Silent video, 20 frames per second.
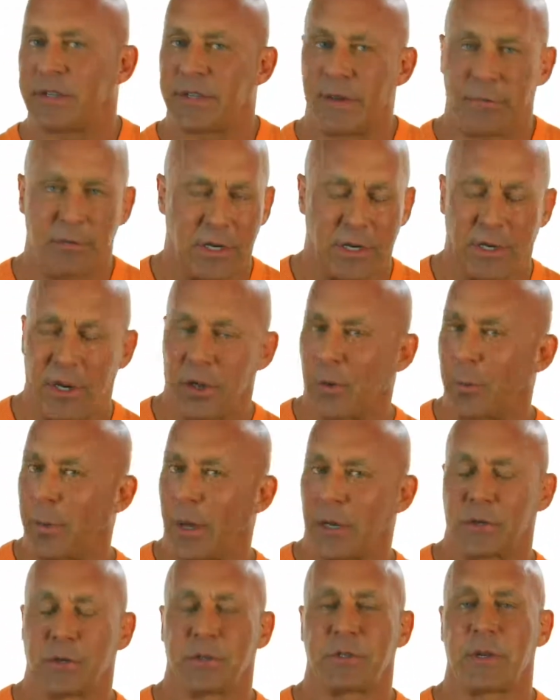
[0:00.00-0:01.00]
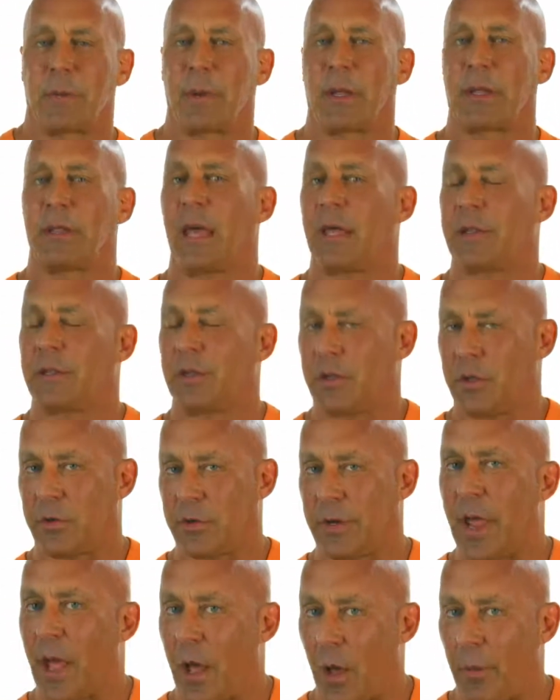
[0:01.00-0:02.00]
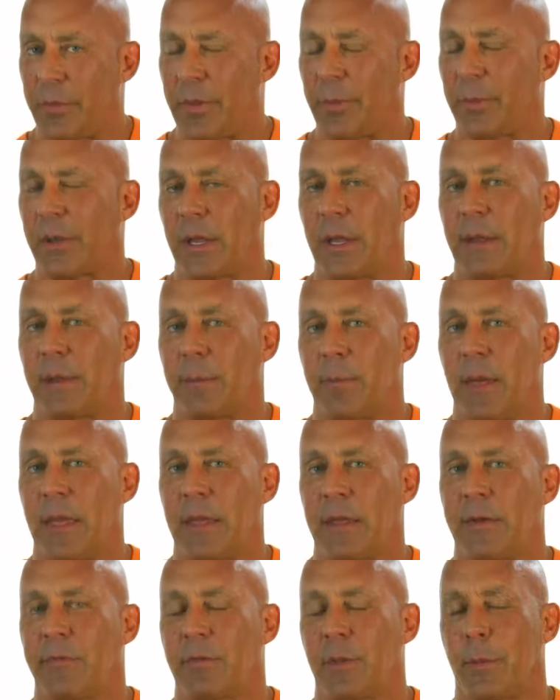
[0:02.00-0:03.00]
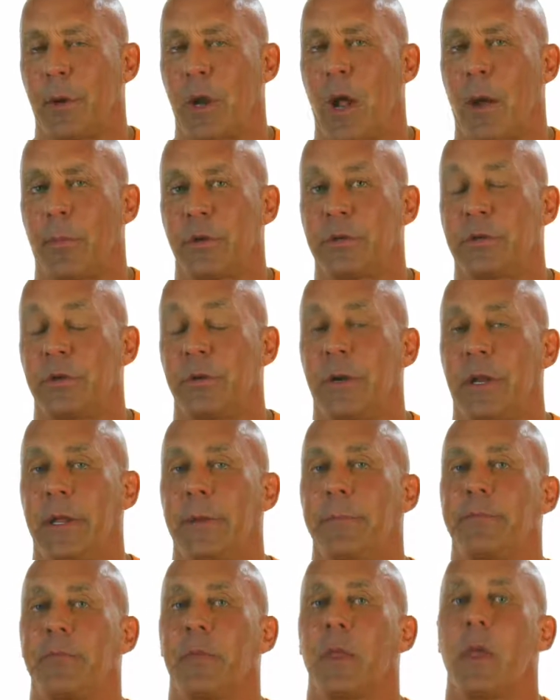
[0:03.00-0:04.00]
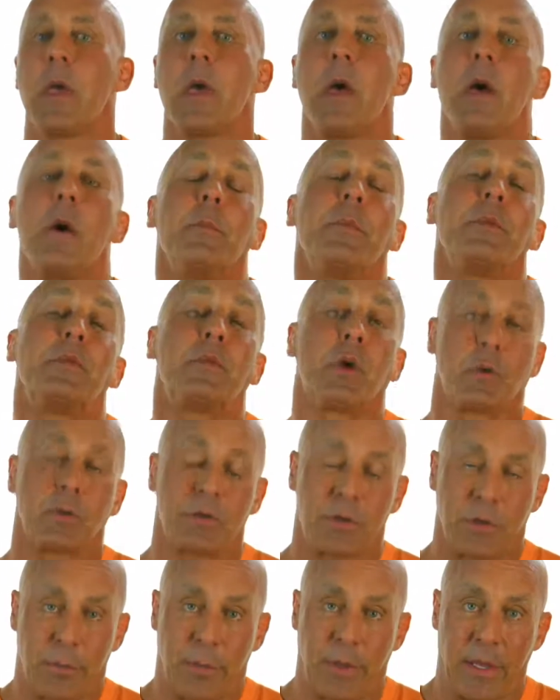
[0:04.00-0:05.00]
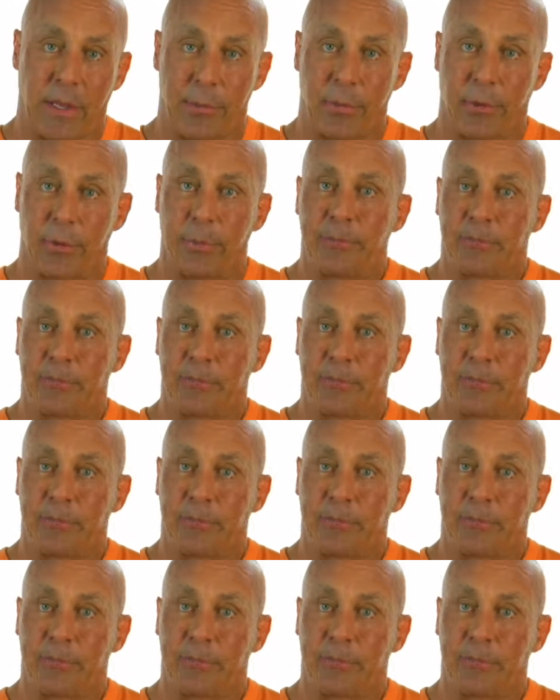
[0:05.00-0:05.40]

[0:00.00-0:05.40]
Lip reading: $1,700 or something like that you can help them and give them an opportunity. But those are the people